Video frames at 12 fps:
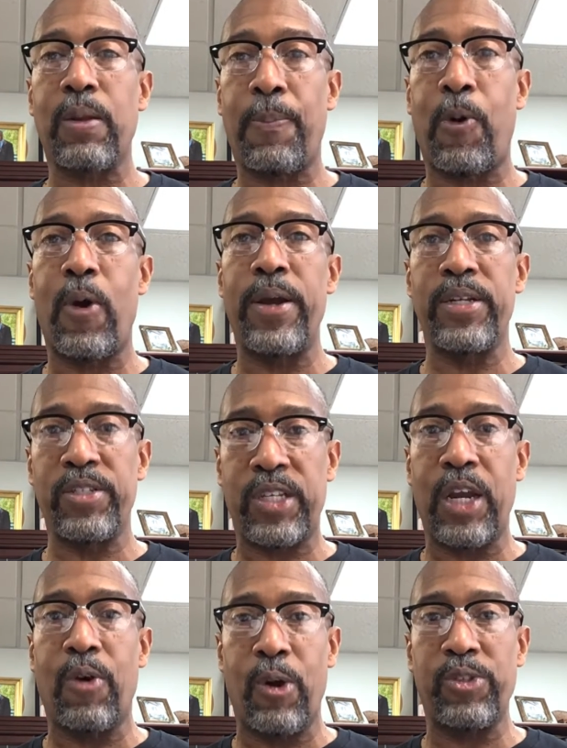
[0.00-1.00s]

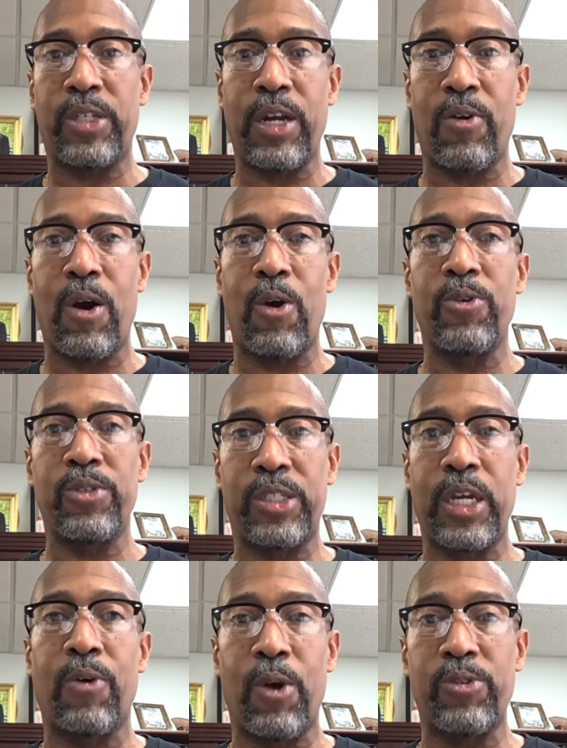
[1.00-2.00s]

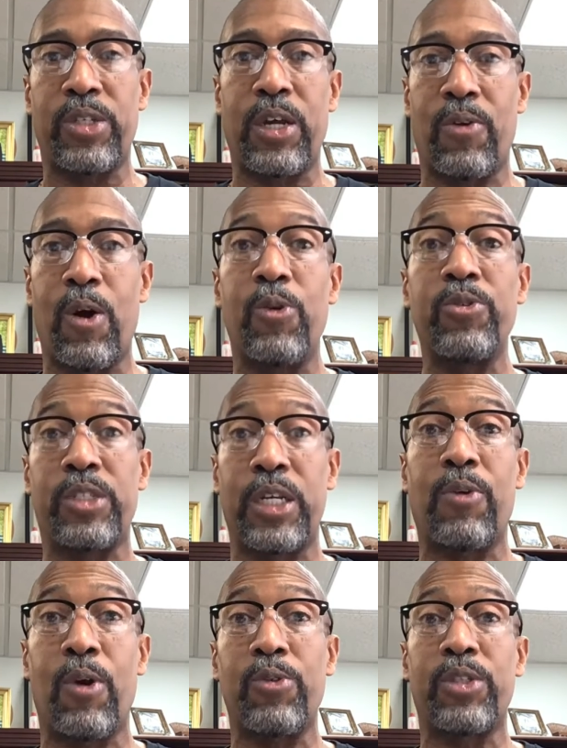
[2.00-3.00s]

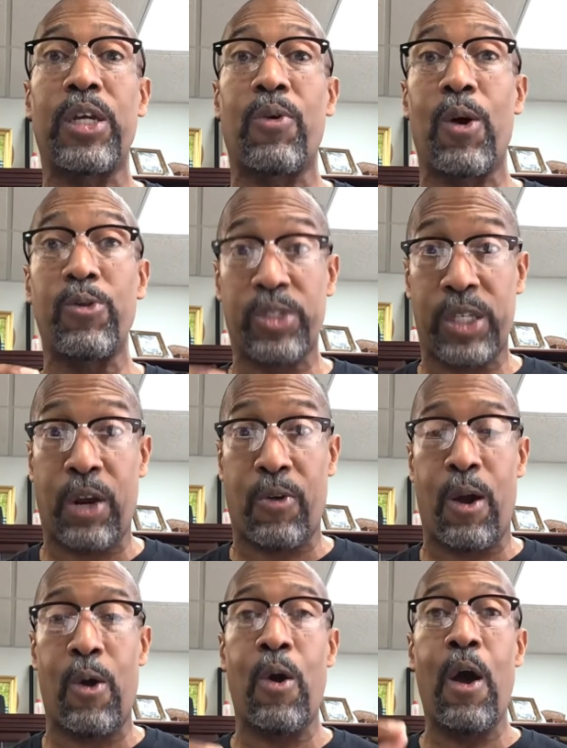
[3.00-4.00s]

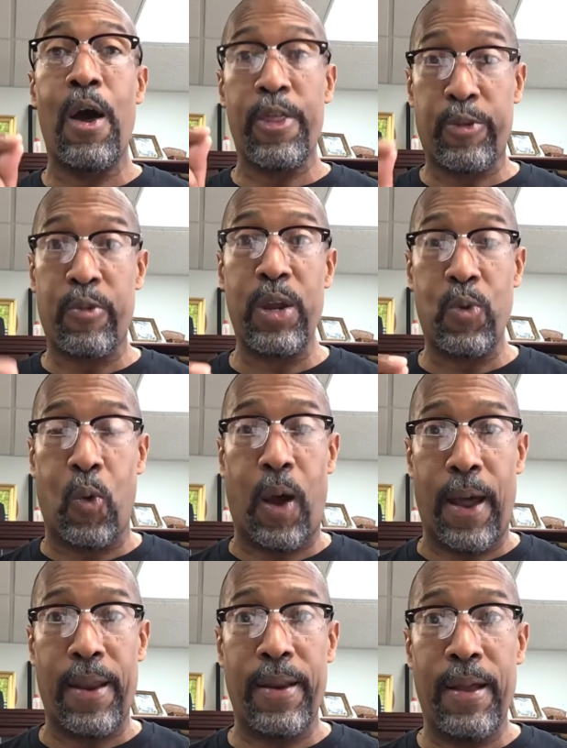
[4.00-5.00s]

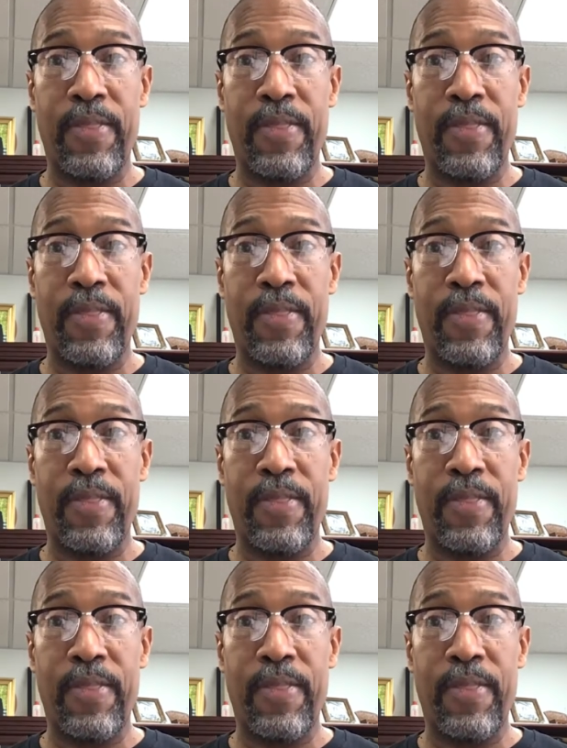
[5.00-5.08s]
0.00000031.